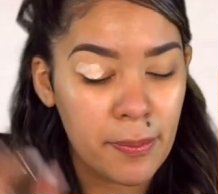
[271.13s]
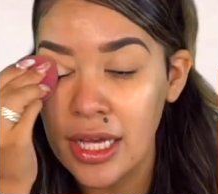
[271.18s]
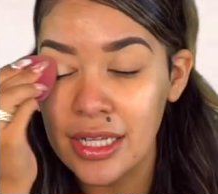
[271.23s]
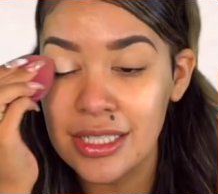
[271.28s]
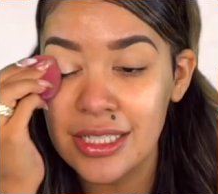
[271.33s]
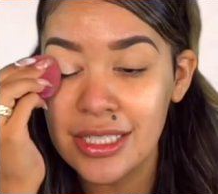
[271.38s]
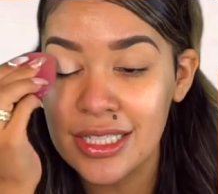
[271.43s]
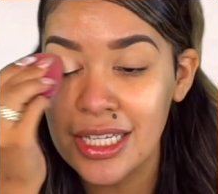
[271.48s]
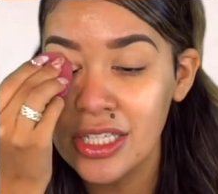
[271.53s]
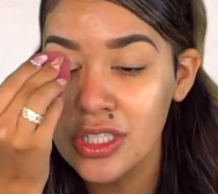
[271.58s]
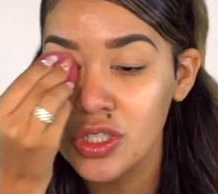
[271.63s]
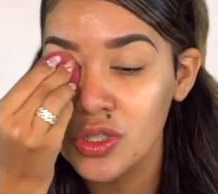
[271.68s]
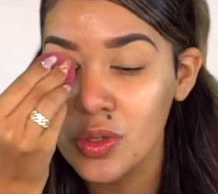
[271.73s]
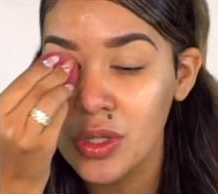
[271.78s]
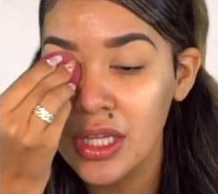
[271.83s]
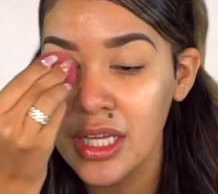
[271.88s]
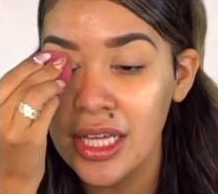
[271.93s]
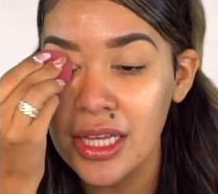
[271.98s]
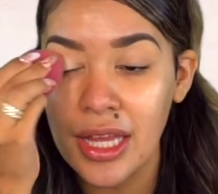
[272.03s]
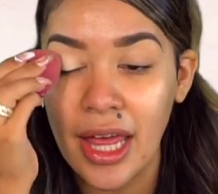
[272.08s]

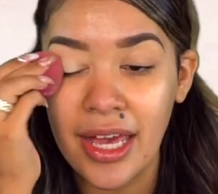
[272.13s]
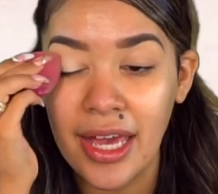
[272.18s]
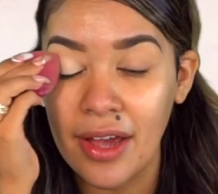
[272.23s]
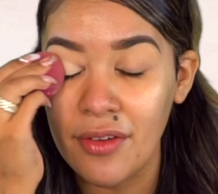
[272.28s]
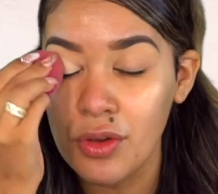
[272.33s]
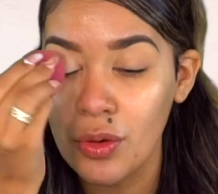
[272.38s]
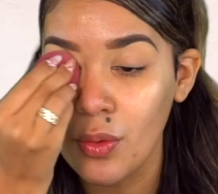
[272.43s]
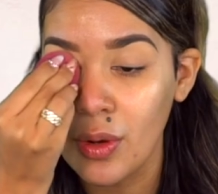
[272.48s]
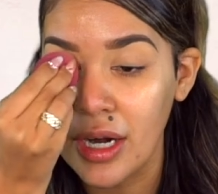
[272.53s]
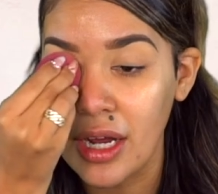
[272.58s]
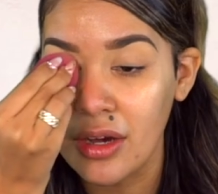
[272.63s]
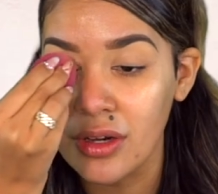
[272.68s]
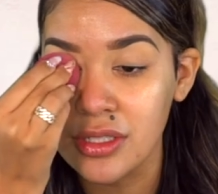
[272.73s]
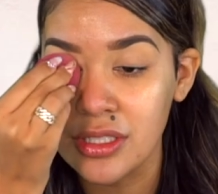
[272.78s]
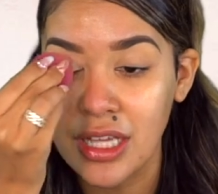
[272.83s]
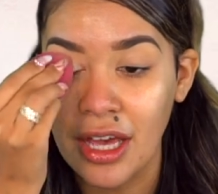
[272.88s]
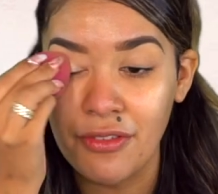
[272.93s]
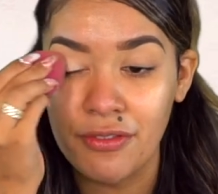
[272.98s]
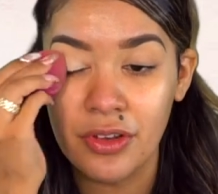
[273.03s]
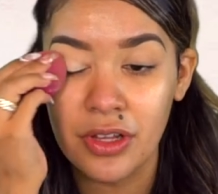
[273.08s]
Instinctually, like everyone
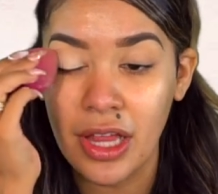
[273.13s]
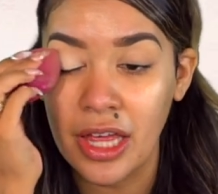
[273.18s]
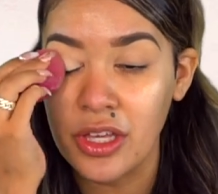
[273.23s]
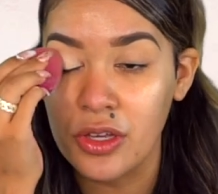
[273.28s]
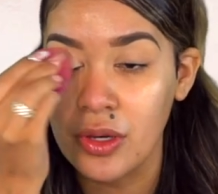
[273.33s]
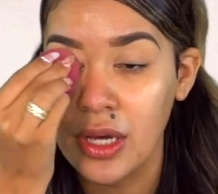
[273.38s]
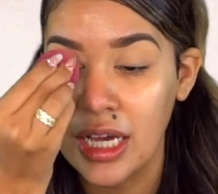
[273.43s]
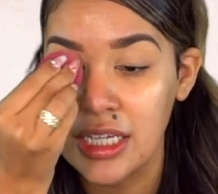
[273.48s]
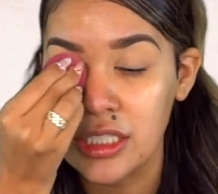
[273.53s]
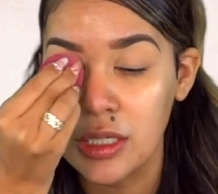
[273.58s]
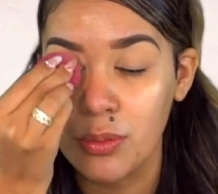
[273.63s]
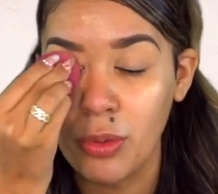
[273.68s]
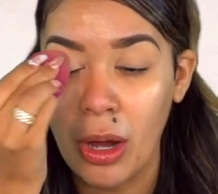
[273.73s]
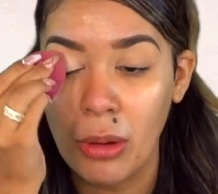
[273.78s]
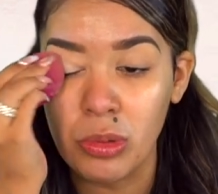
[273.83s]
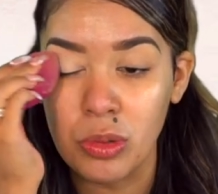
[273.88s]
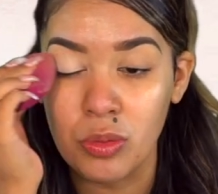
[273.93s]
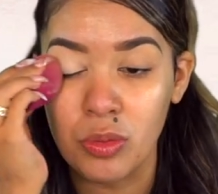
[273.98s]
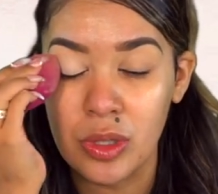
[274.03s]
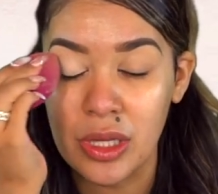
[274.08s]
else, I feel like you guys could
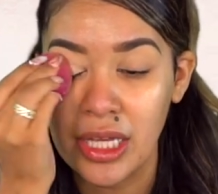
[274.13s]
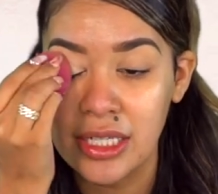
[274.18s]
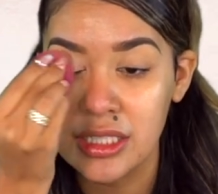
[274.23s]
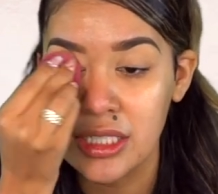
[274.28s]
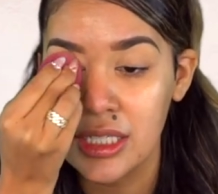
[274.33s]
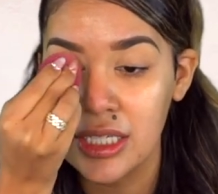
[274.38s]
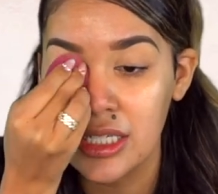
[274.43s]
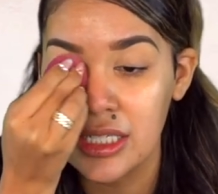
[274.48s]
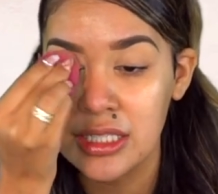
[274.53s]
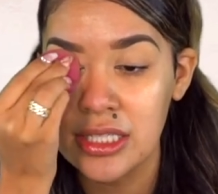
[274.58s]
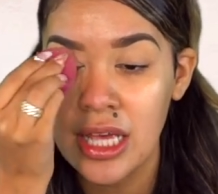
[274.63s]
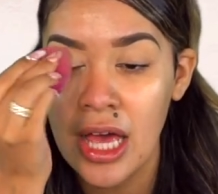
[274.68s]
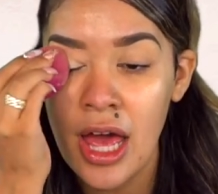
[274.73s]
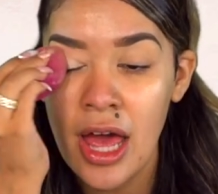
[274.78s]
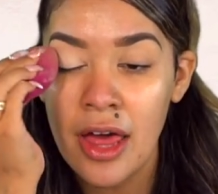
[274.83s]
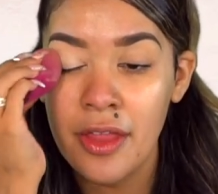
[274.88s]
probably relate to this.